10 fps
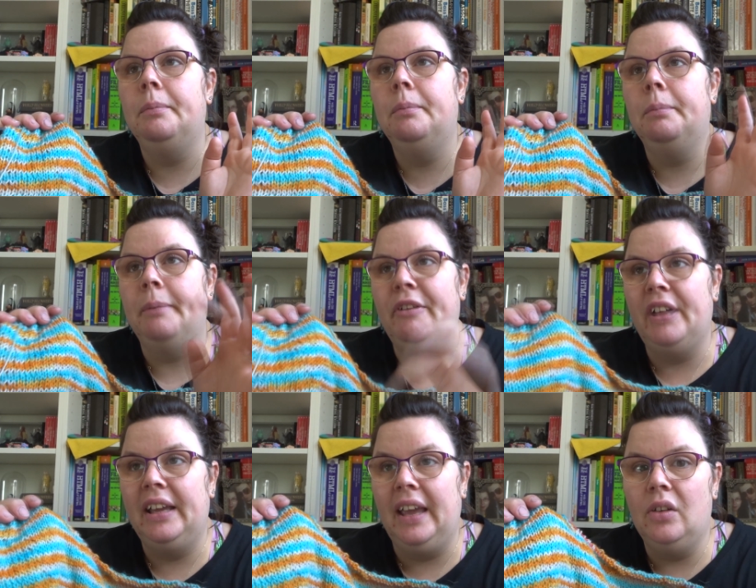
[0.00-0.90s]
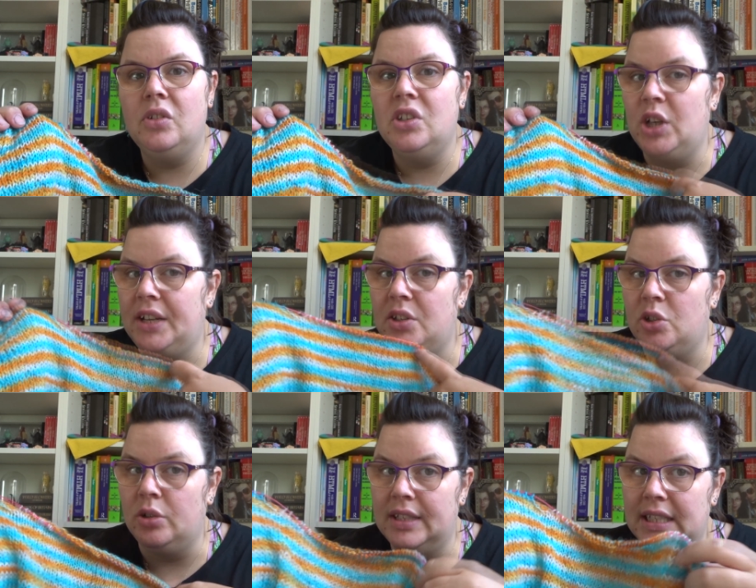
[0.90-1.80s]
My friend Gail suggested
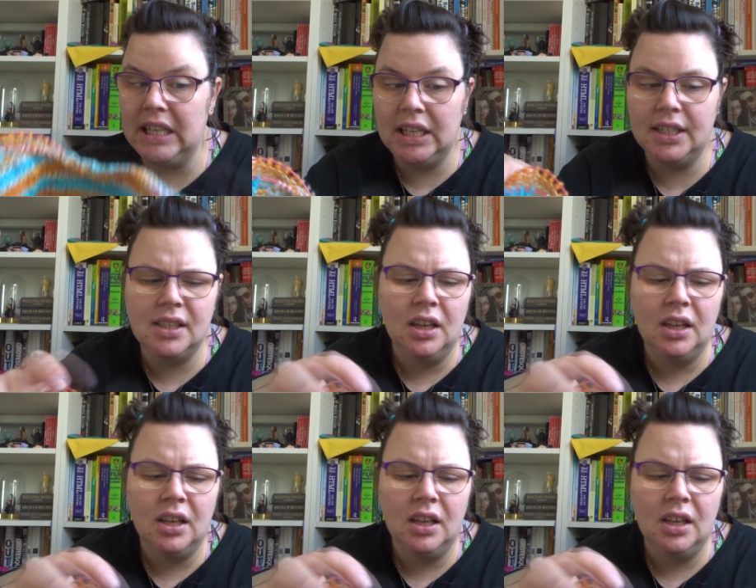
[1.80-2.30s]
doing steeks.